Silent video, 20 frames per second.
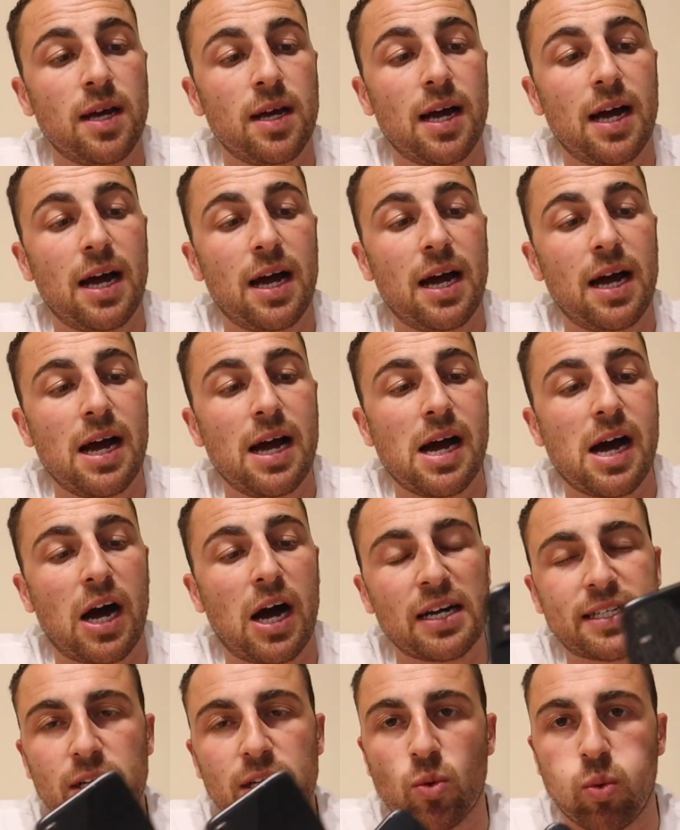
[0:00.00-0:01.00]
Uh,
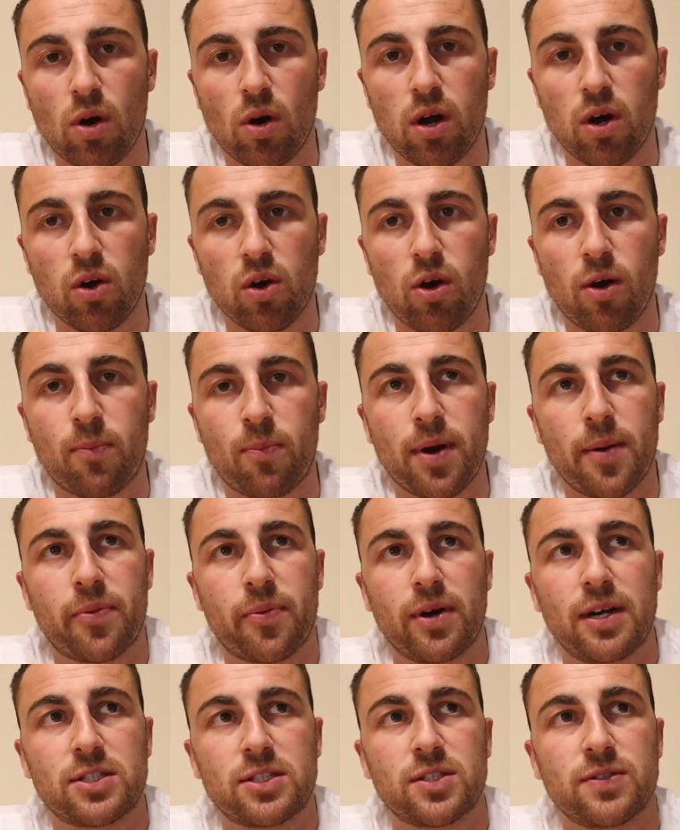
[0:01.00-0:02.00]
I did quite a lot of
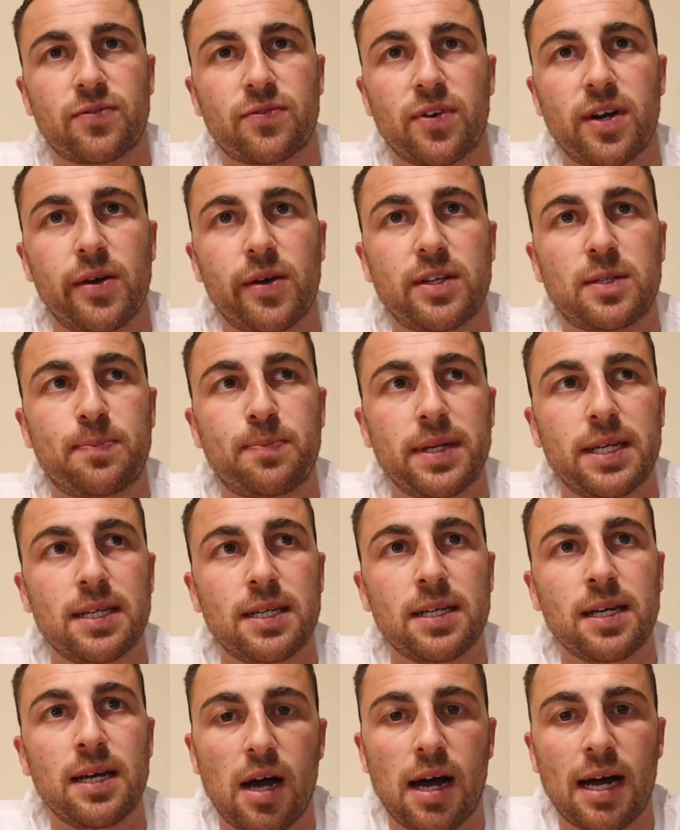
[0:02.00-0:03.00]
preparation for A O S
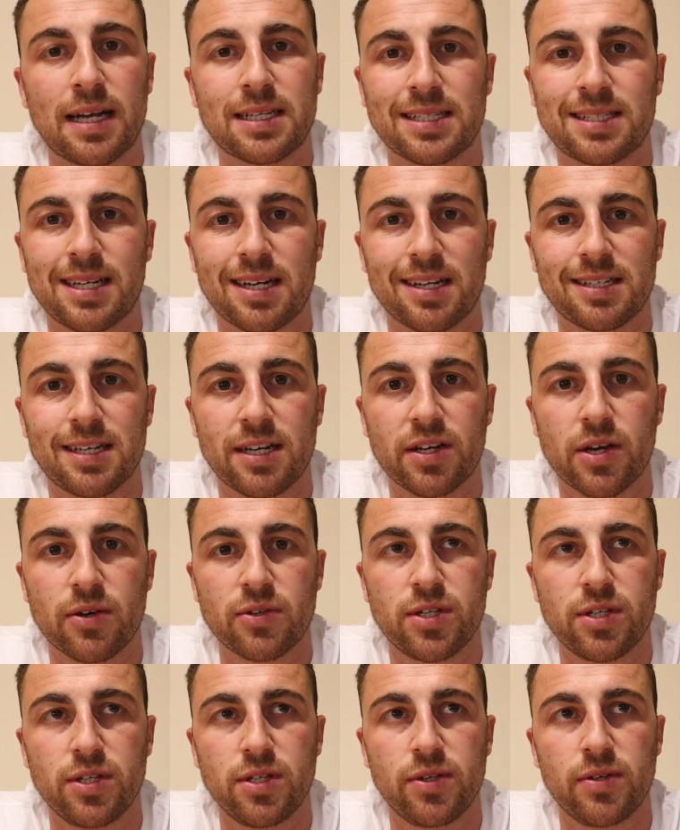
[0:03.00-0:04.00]
B. As I said, I didn't go
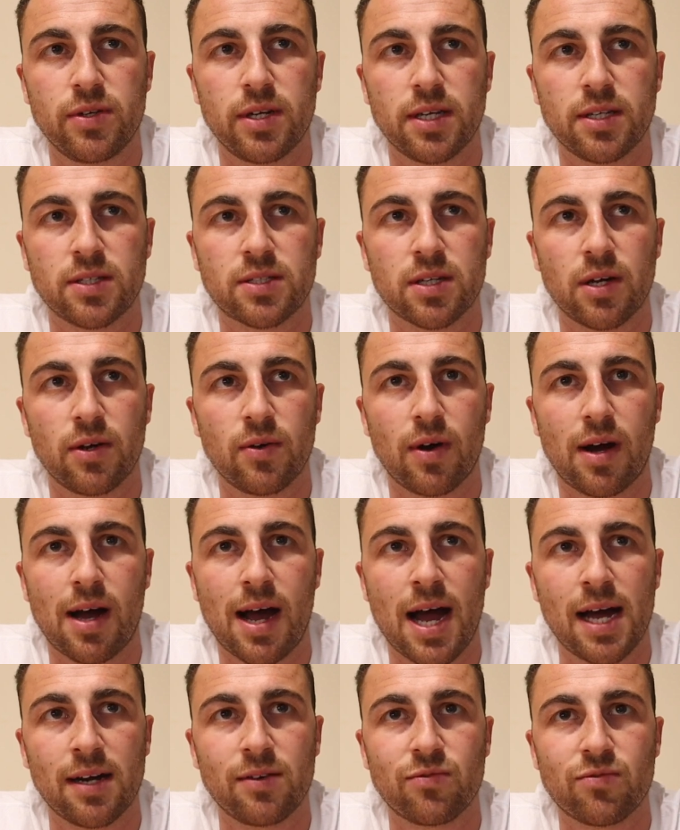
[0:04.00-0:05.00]
to uni, so I
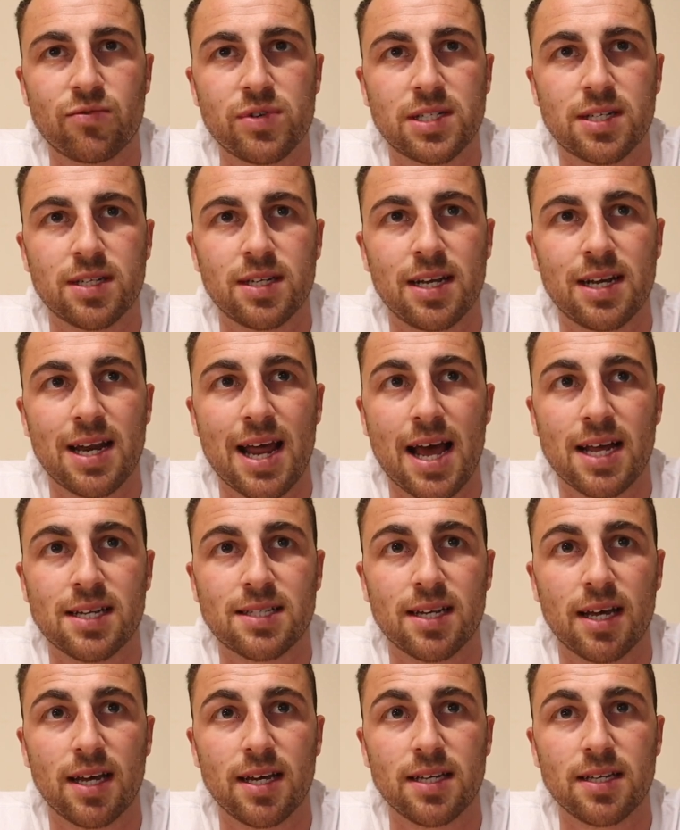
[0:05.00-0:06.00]
hadn't written an
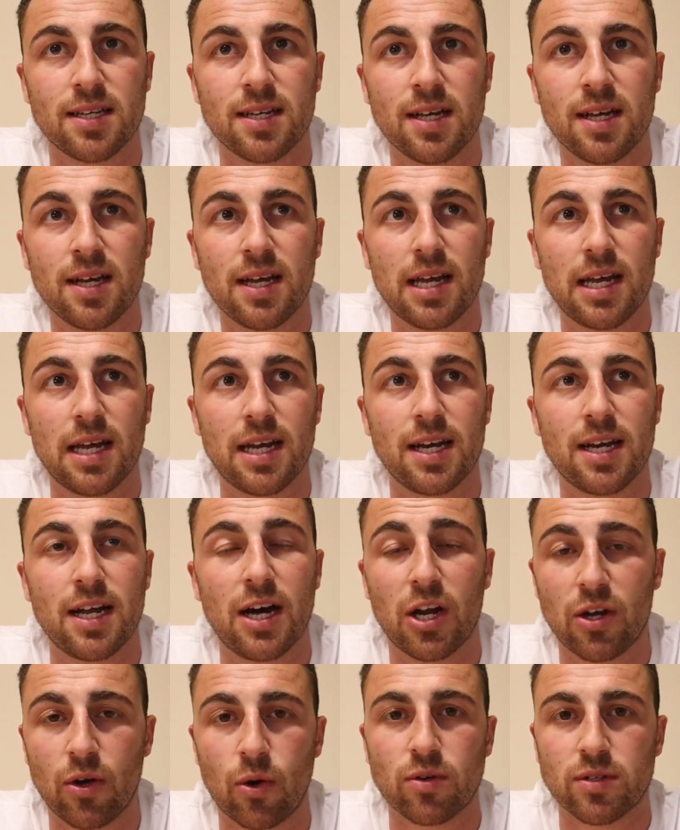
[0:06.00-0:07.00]
essay in
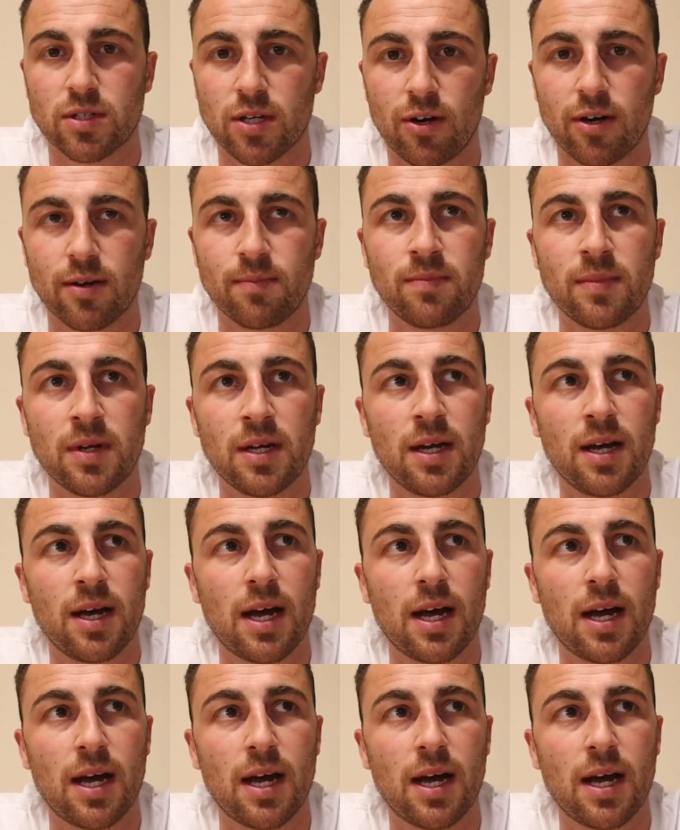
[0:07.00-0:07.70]
a long time.